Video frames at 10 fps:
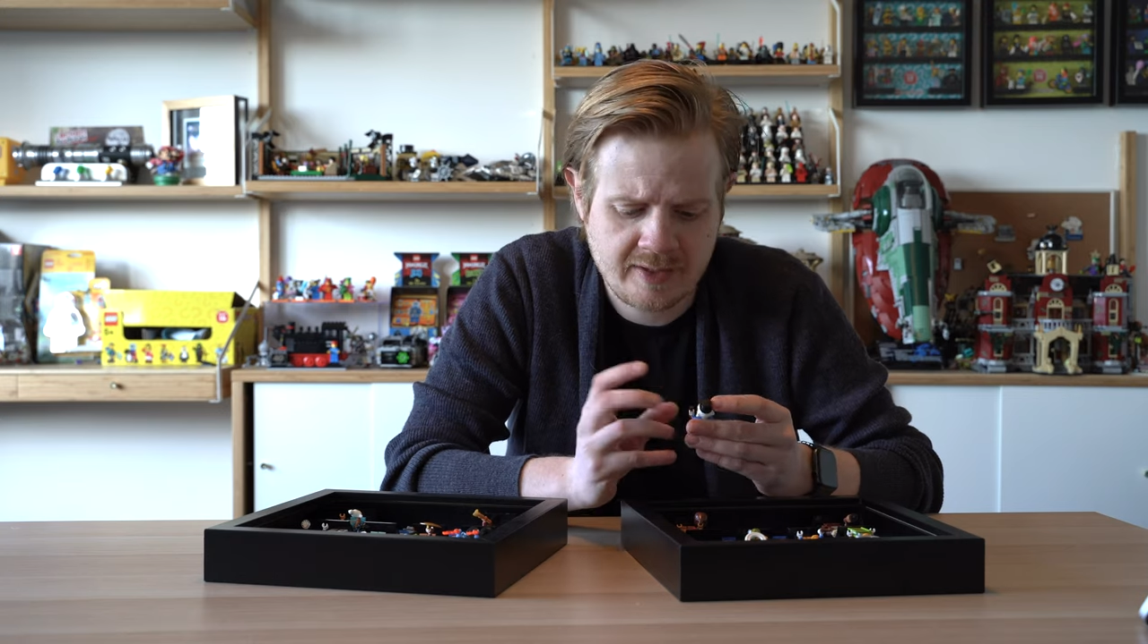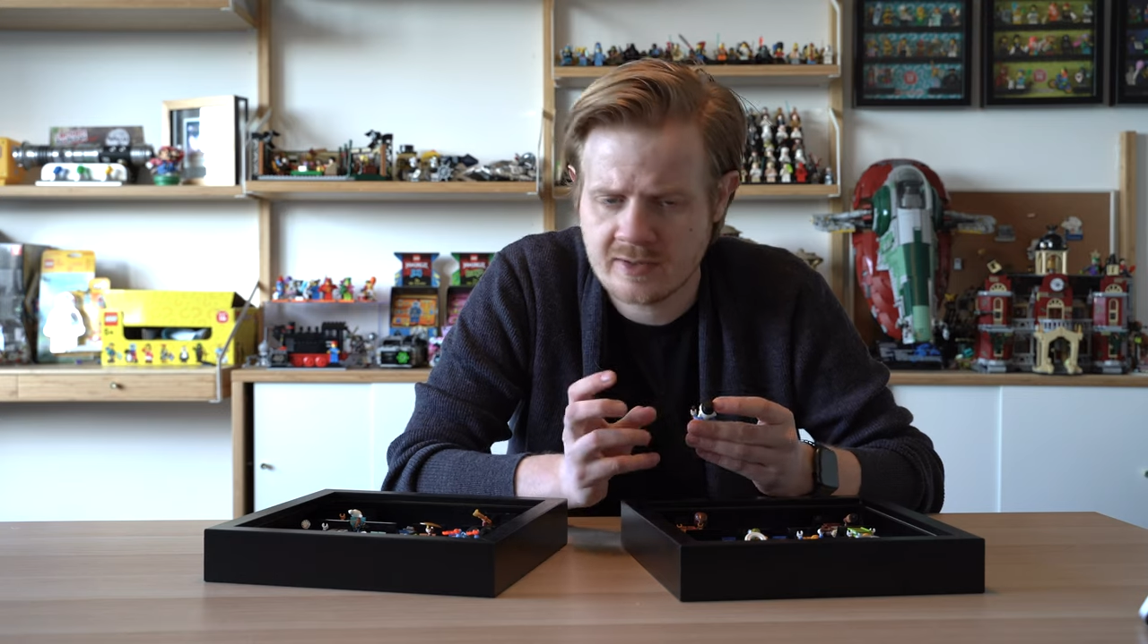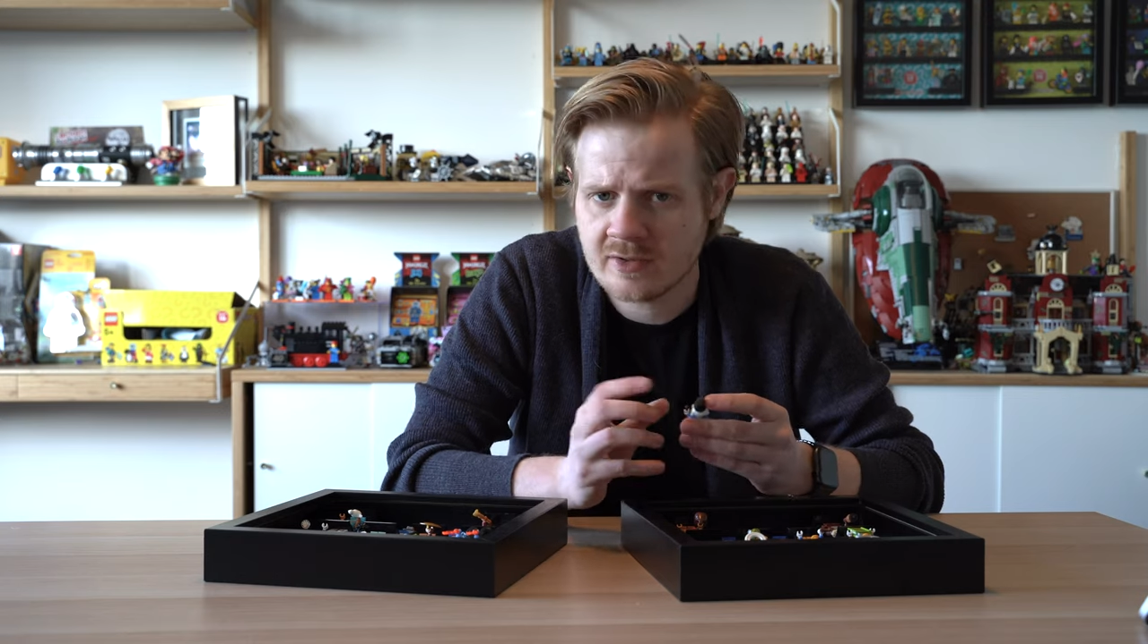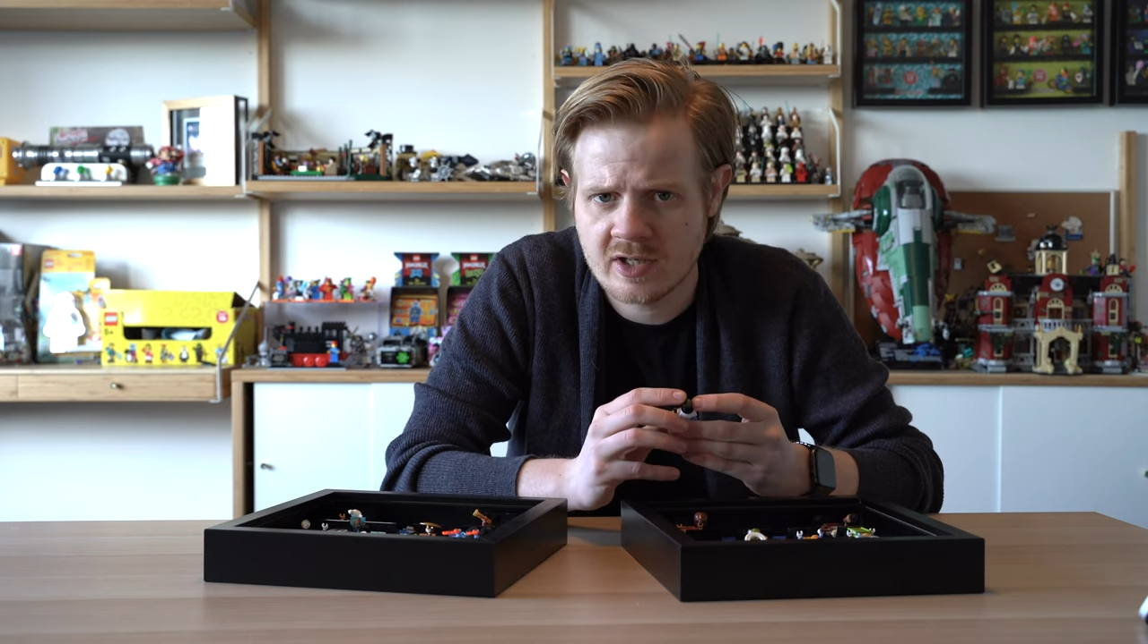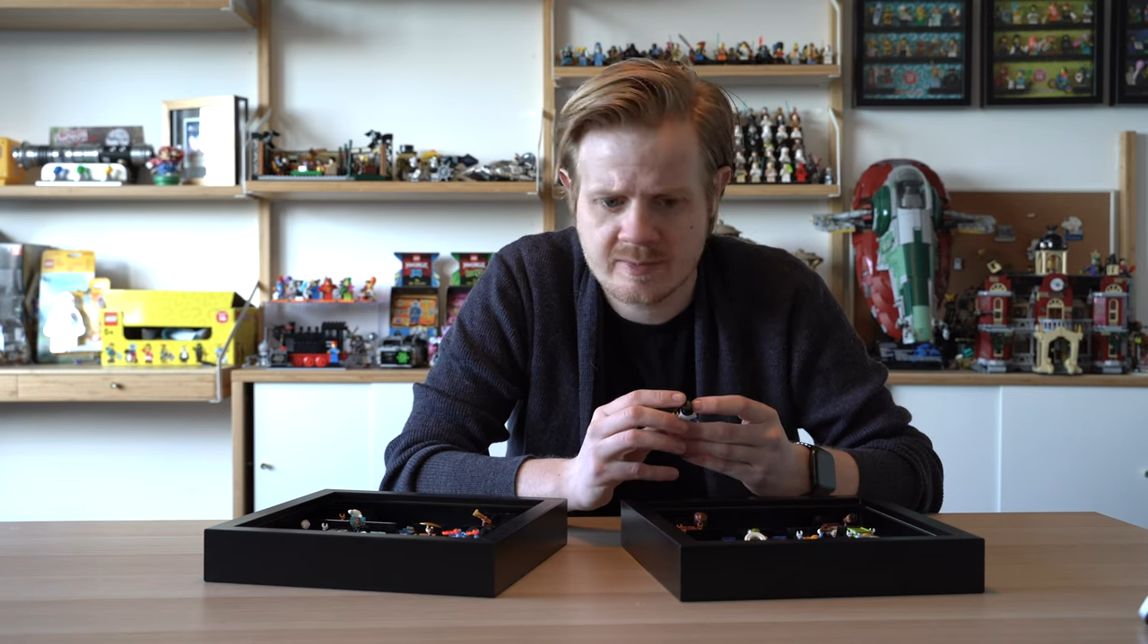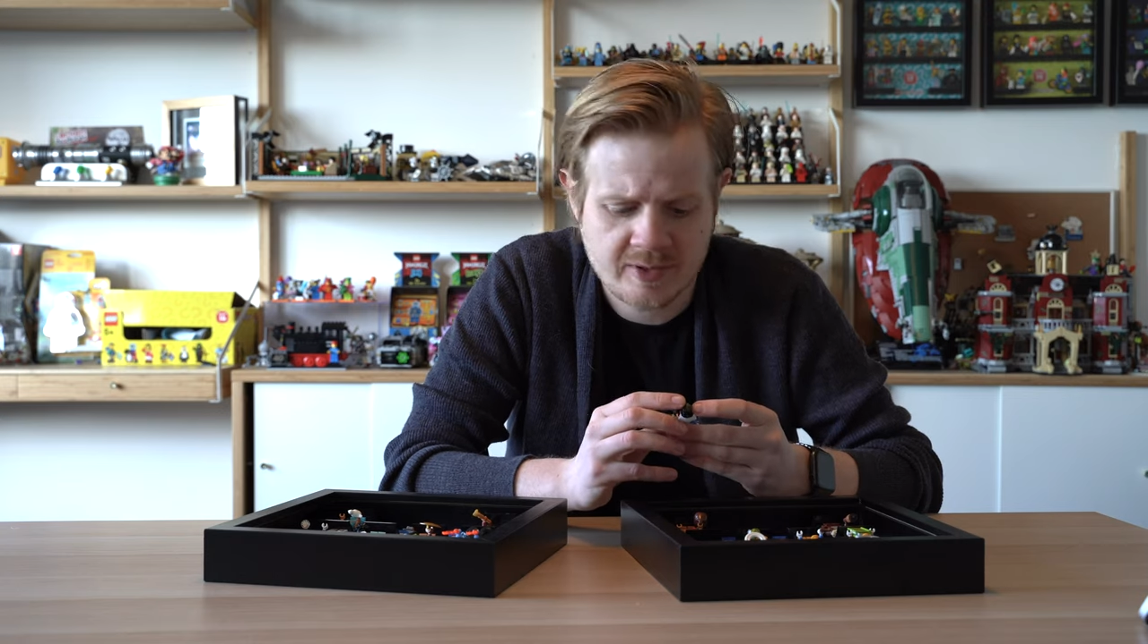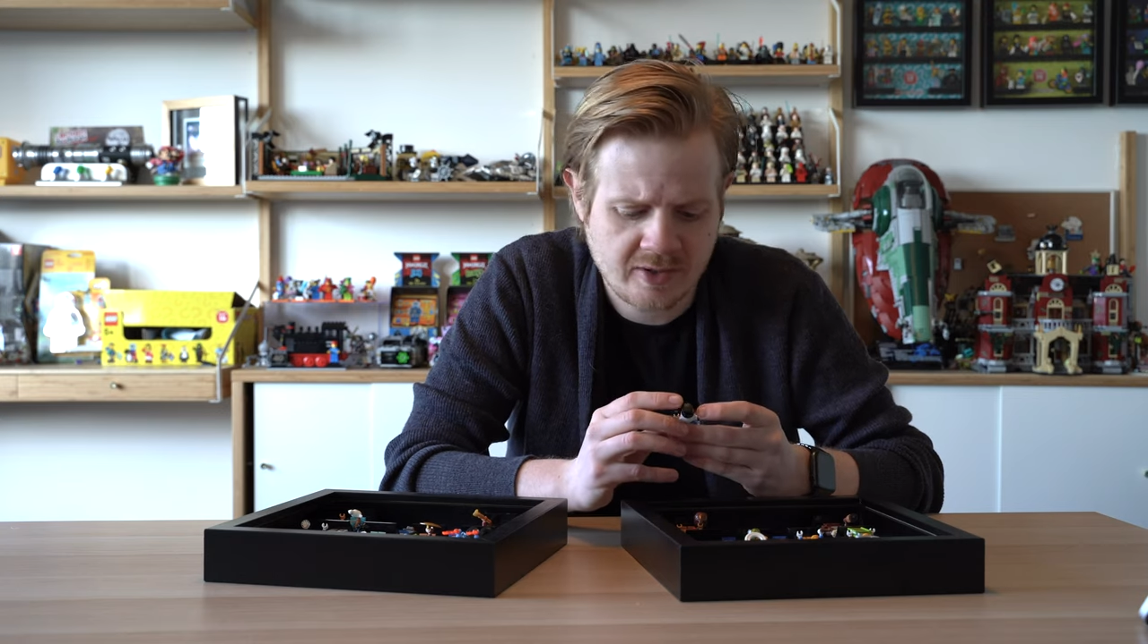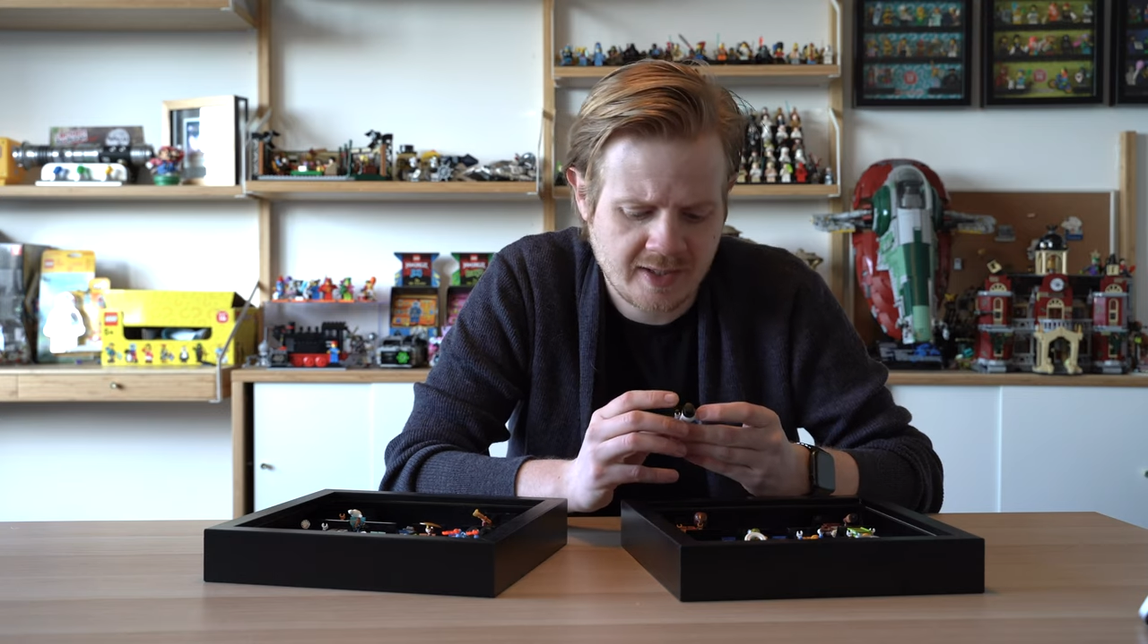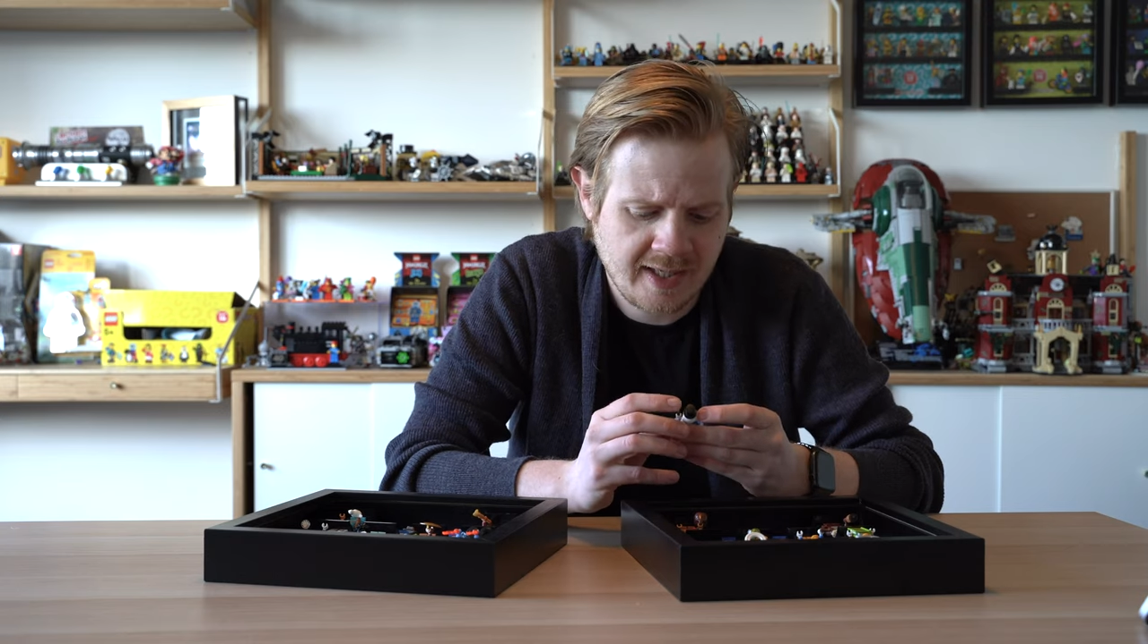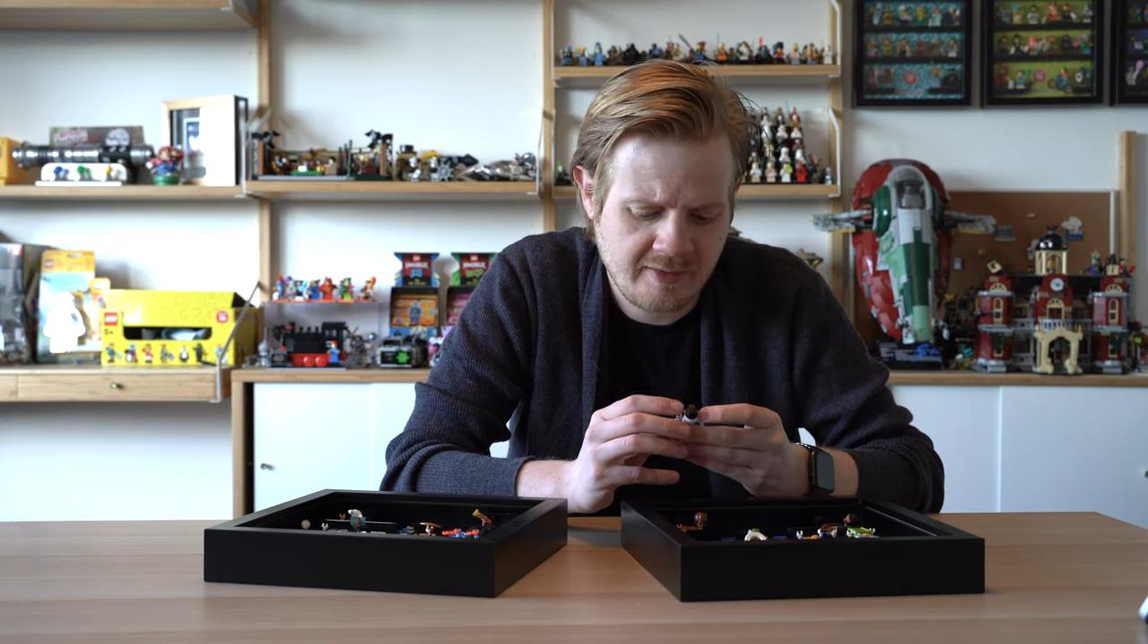then Scrooge
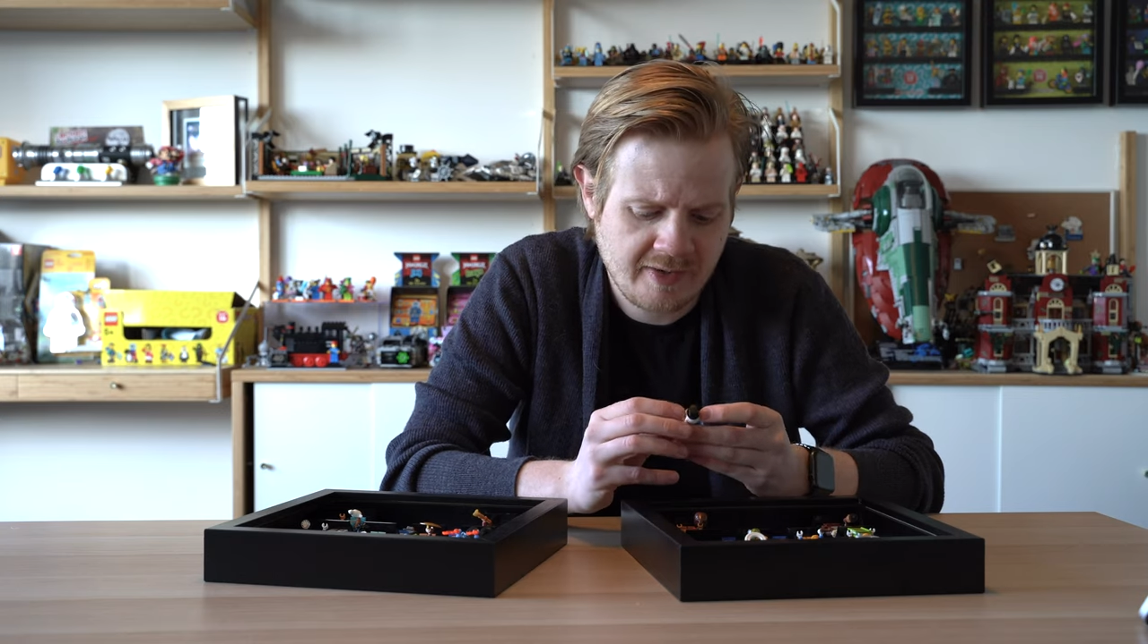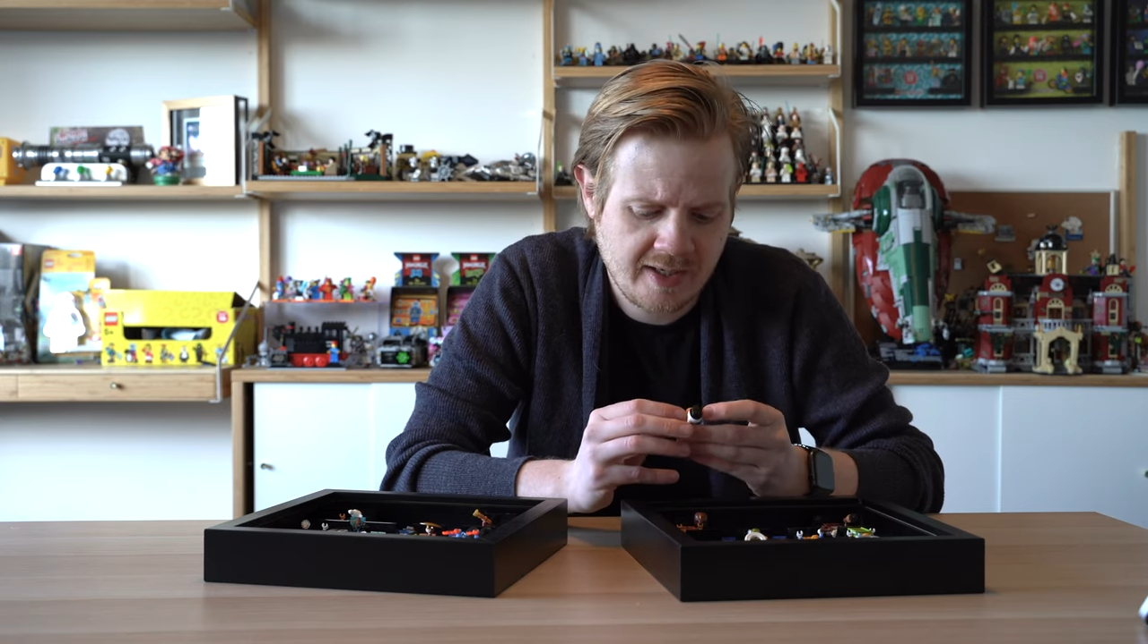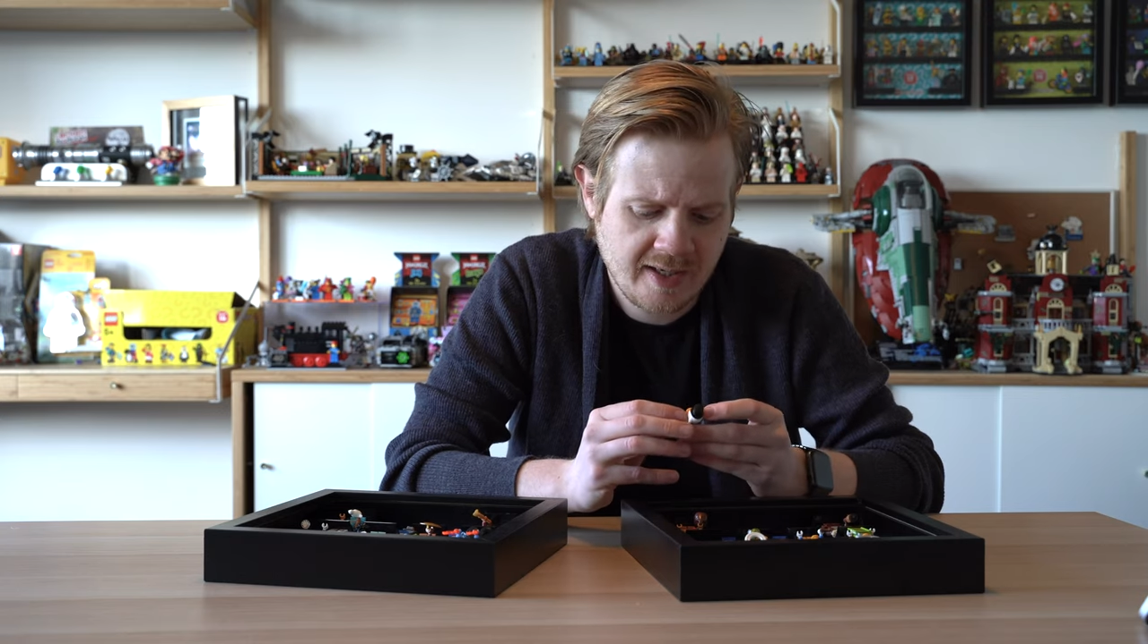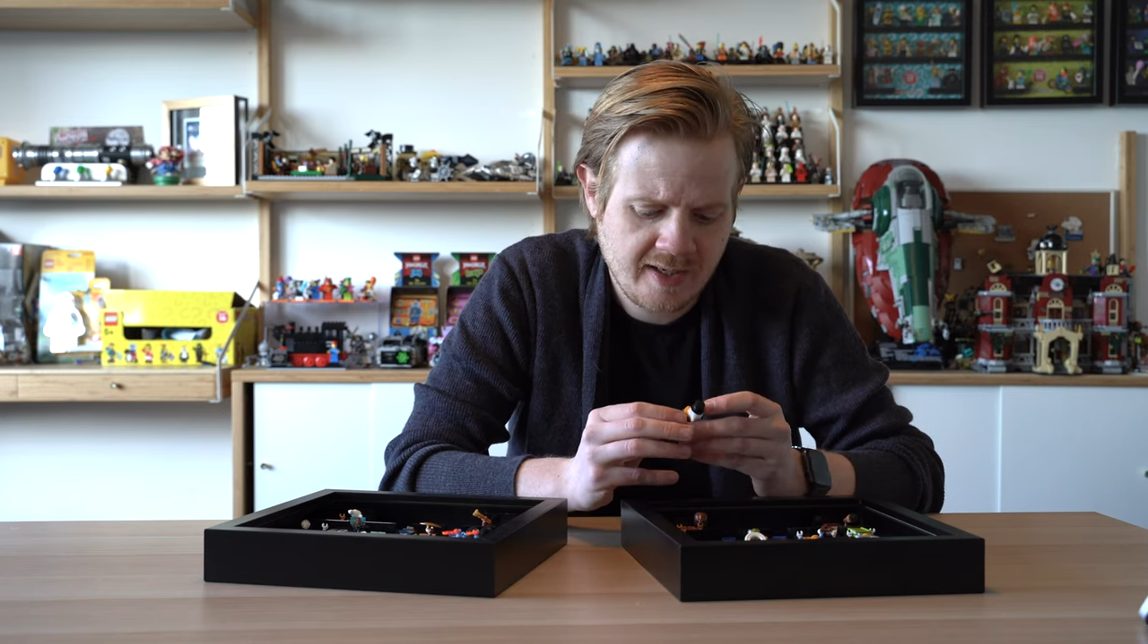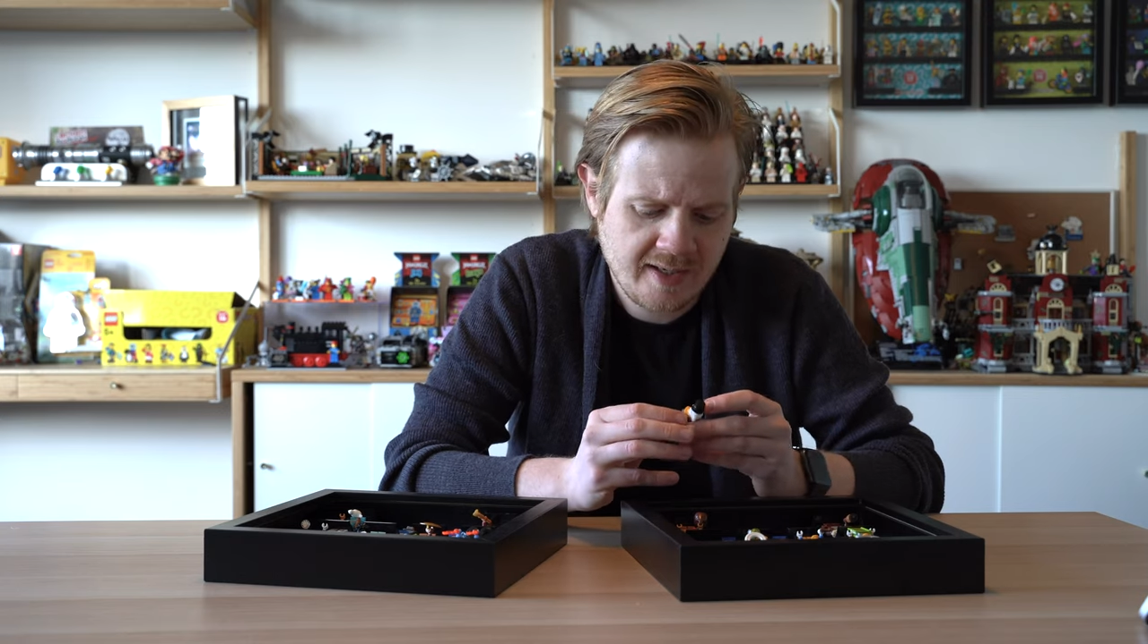McDuck can have it.